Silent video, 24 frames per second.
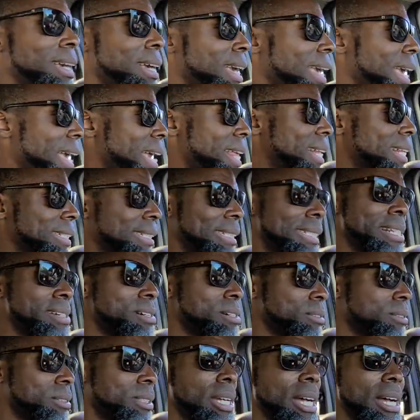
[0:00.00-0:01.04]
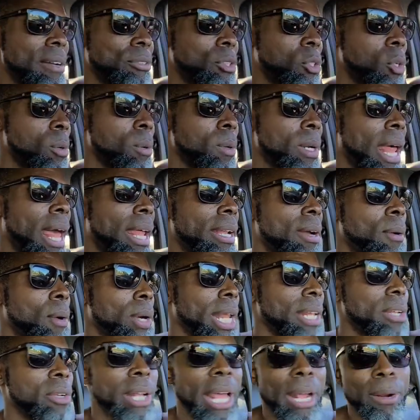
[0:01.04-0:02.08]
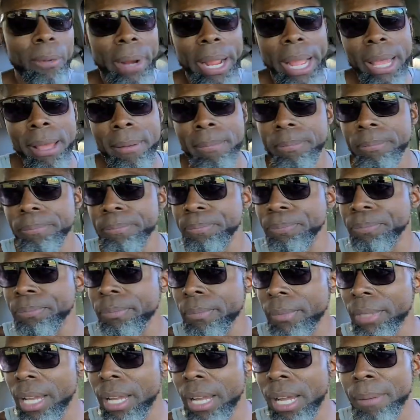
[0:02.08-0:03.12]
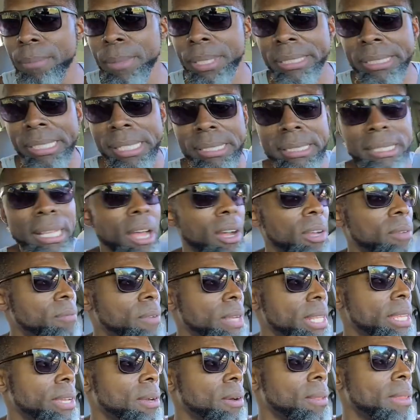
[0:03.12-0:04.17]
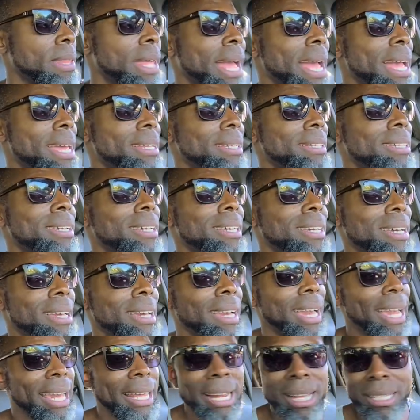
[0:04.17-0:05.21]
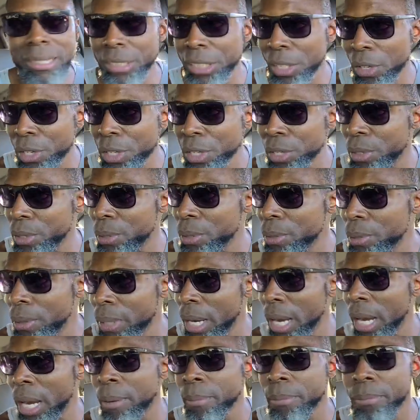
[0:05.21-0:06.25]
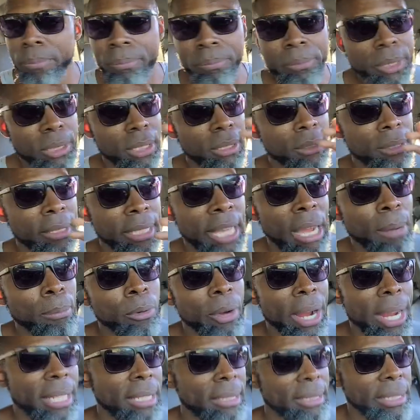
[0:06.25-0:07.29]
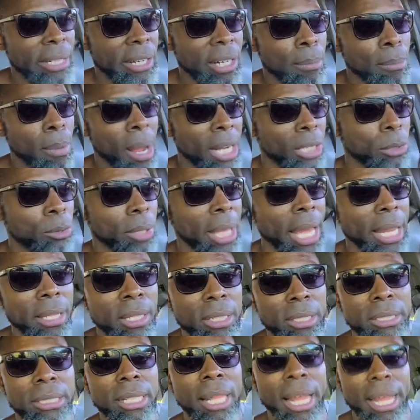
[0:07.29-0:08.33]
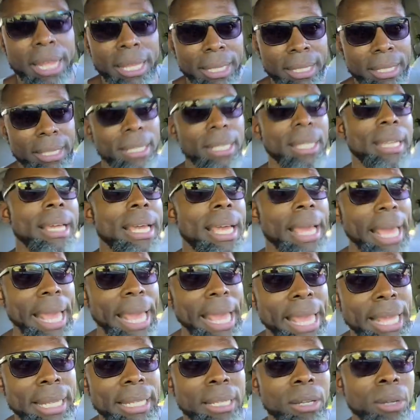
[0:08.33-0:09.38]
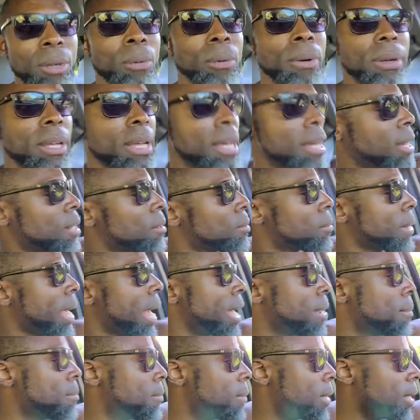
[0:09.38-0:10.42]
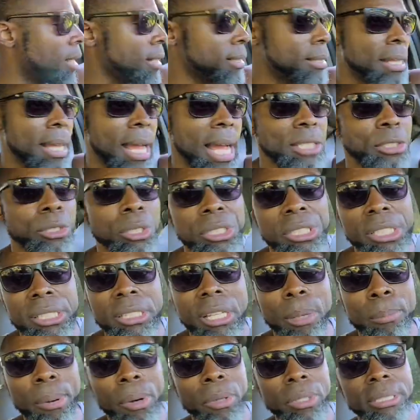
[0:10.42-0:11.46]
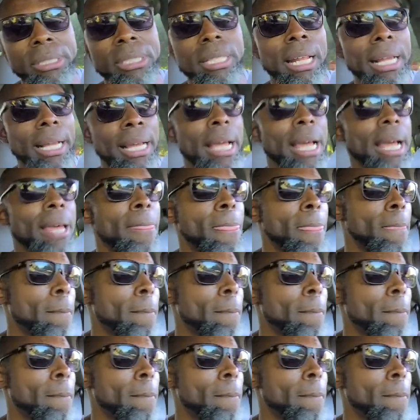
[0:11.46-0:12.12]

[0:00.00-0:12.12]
and it's still tough. So when I when I do that ram um, assist, I'll video that and I'll show you um, the upgraded steering box, what that looks like, and the uh, ram uh, hydro assist components that I got